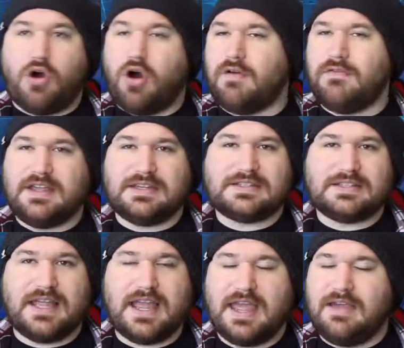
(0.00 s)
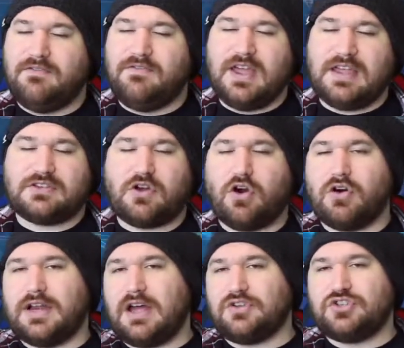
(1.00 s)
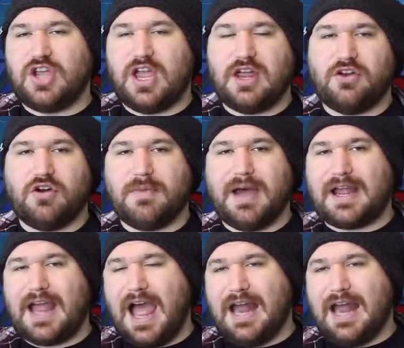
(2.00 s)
Obviously, this called out Shane O'Mac